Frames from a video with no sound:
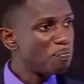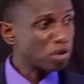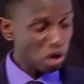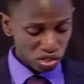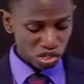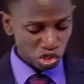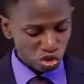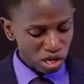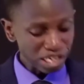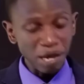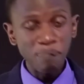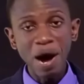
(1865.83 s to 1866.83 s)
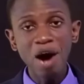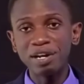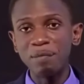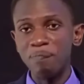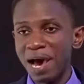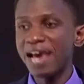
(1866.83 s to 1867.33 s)
Because he's talking
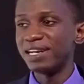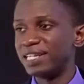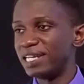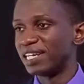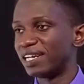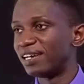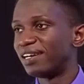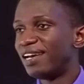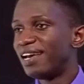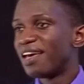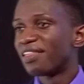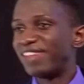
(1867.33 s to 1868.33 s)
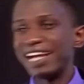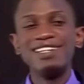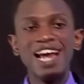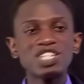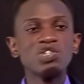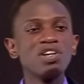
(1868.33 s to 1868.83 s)
about a man here
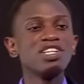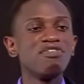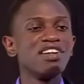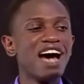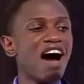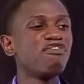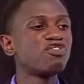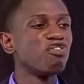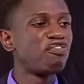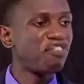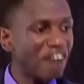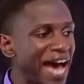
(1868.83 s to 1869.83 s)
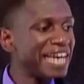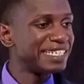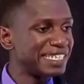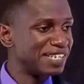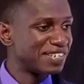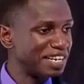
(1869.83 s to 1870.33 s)
that does not even have to
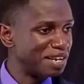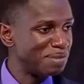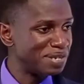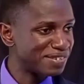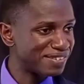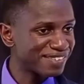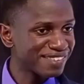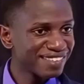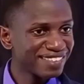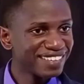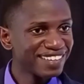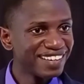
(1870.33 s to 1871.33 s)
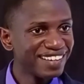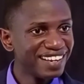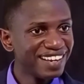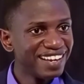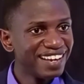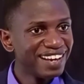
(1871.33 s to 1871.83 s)
fight his enemies.
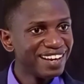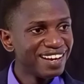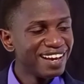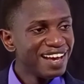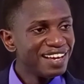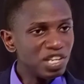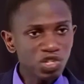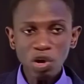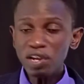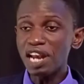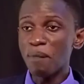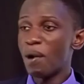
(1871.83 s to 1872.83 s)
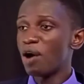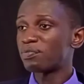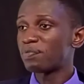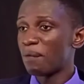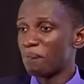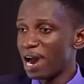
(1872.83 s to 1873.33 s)
He's talking
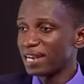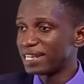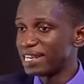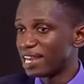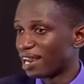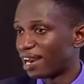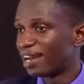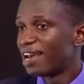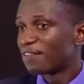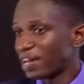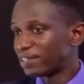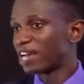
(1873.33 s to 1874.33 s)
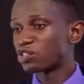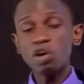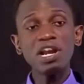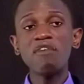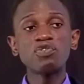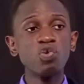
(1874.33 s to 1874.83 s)
about a man here that does
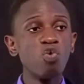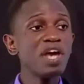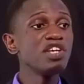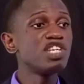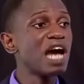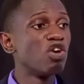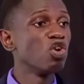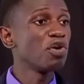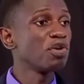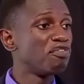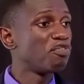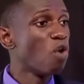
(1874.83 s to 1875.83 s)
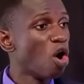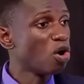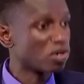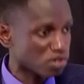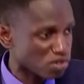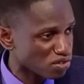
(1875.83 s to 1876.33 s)
not have to wage a lot of
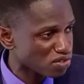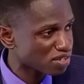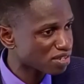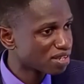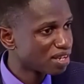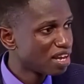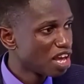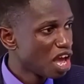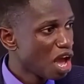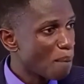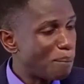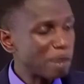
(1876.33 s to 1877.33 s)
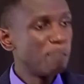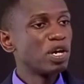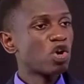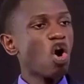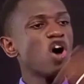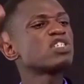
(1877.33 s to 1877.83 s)
wars. But
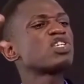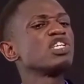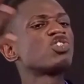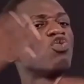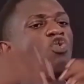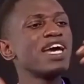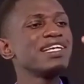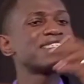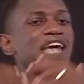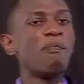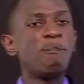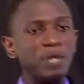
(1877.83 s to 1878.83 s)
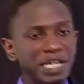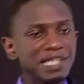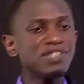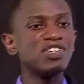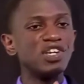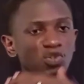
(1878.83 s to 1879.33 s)
because his ways are
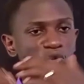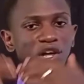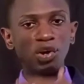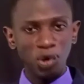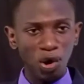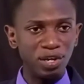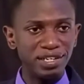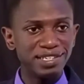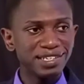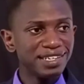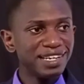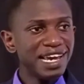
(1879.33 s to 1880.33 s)
pleasing to the Lord